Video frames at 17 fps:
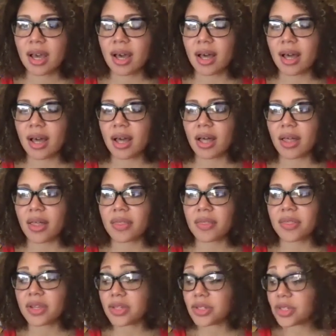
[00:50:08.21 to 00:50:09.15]
Uh,
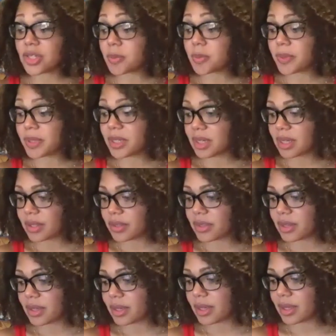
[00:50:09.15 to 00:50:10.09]
there's this book,
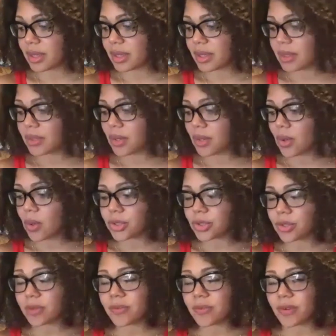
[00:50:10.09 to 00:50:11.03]
the the
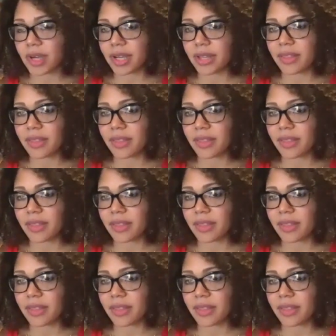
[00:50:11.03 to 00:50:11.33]
Cultural Front,